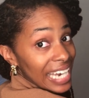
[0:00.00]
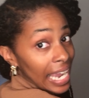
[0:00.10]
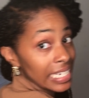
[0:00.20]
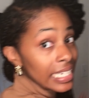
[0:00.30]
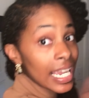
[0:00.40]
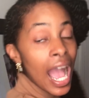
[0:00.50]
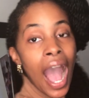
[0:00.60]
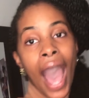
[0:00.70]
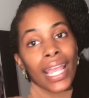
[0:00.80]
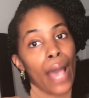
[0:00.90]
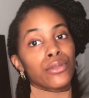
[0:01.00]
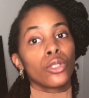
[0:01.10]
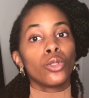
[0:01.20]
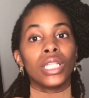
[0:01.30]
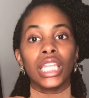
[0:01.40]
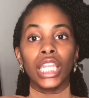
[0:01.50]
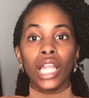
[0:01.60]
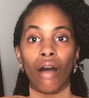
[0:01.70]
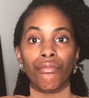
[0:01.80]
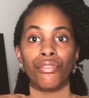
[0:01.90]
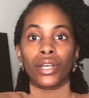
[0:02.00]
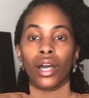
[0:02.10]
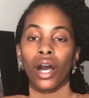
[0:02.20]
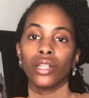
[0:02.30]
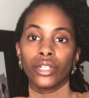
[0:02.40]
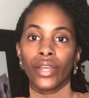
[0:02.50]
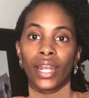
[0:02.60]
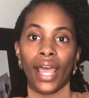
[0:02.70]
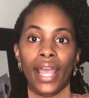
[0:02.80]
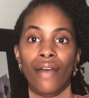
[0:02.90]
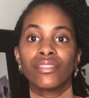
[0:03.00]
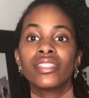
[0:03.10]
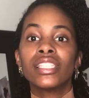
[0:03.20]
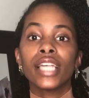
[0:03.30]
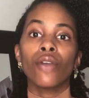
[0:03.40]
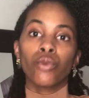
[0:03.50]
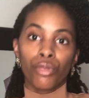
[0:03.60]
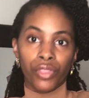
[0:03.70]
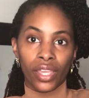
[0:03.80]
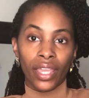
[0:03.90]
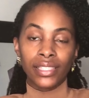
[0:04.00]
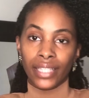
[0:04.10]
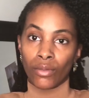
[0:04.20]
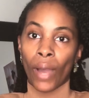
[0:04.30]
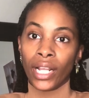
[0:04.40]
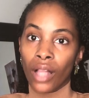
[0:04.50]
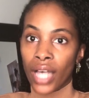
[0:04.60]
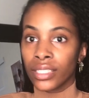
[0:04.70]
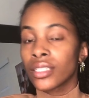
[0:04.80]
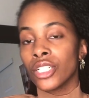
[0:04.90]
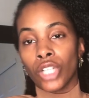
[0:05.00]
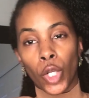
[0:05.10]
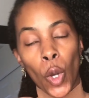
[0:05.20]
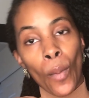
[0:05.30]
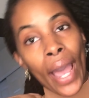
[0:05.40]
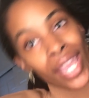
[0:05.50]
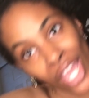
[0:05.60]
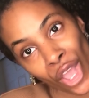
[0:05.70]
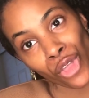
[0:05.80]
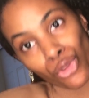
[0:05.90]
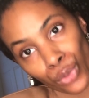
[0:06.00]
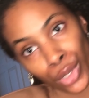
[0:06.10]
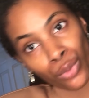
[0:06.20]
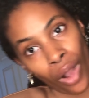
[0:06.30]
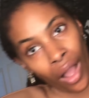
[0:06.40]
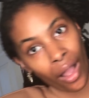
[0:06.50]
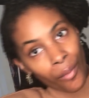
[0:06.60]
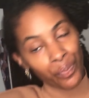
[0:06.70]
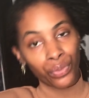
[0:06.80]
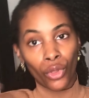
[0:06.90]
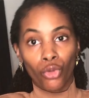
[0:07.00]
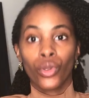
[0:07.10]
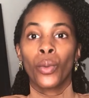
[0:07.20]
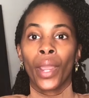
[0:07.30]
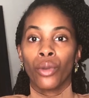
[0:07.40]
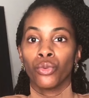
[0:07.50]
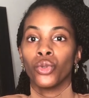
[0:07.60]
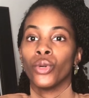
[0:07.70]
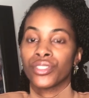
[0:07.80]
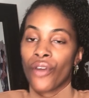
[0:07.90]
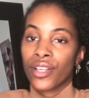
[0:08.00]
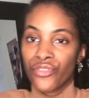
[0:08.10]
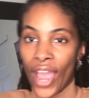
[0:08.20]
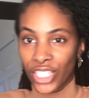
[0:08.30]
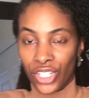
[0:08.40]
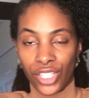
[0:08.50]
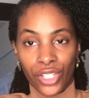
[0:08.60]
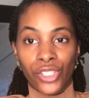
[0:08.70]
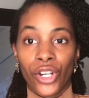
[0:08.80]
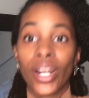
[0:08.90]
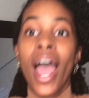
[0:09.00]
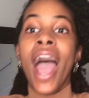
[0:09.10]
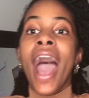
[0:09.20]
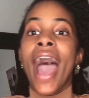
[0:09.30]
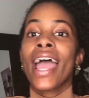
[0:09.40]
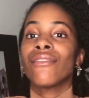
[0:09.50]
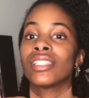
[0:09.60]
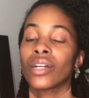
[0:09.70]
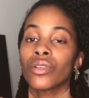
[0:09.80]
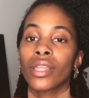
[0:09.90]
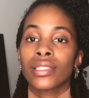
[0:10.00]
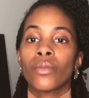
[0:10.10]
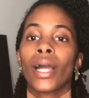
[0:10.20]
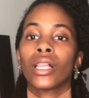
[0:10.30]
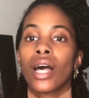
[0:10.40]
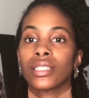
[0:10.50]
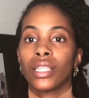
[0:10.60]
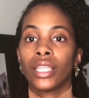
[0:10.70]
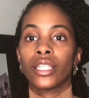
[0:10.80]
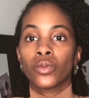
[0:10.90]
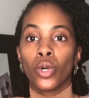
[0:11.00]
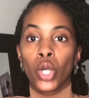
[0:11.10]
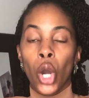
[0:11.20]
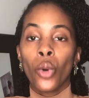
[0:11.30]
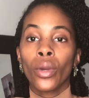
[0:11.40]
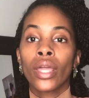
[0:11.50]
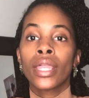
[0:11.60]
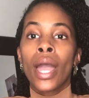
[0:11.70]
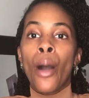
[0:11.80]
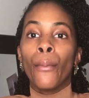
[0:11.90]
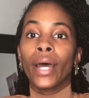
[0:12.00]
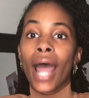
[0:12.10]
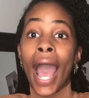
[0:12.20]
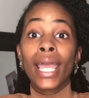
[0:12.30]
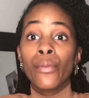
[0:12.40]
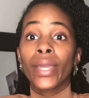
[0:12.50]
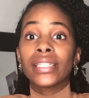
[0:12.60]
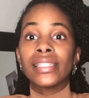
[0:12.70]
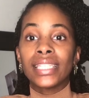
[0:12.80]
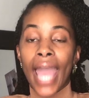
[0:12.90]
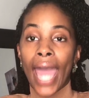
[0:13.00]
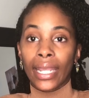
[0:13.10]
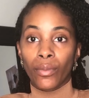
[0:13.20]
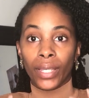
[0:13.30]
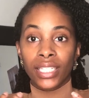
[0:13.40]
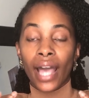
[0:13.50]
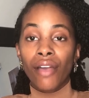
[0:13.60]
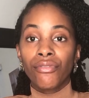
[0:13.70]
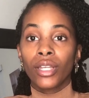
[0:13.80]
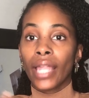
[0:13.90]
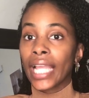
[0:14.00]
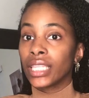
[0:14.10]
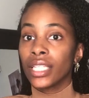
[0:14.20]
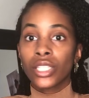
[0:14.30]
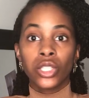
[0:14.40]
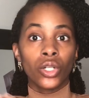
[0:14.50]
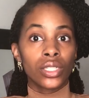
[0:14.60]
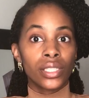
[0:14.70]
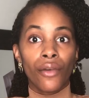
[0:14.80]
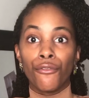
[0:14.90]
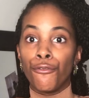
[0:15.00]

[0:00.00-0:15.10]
ninety. I absolutely love the color, and I have several things in my closet because y'all know my three uh, three wear rule as far as fashion is concerned. I have several things in my closet that this will go with, but I am ecstatic because I feel like this looks